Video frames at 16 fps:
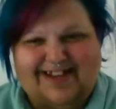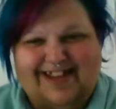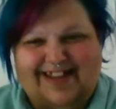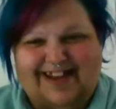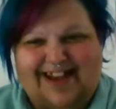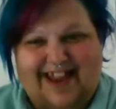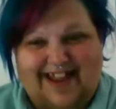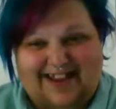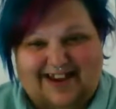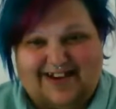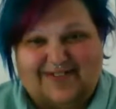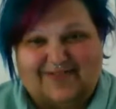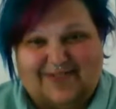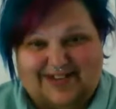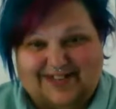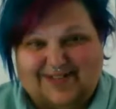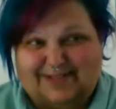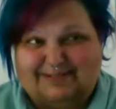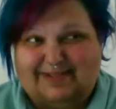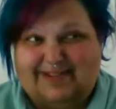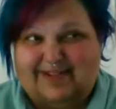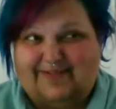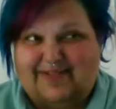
and are friends with me on